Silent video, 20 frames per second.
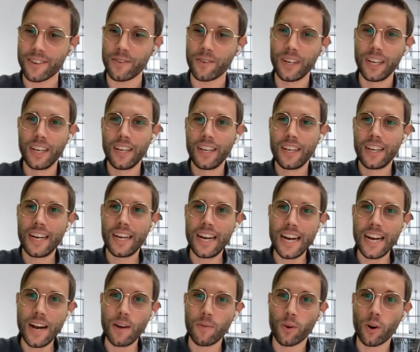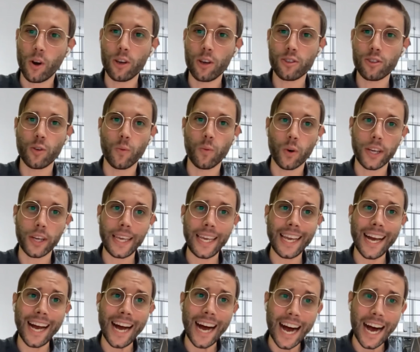So we're also
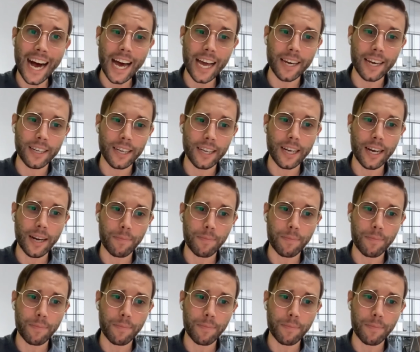working on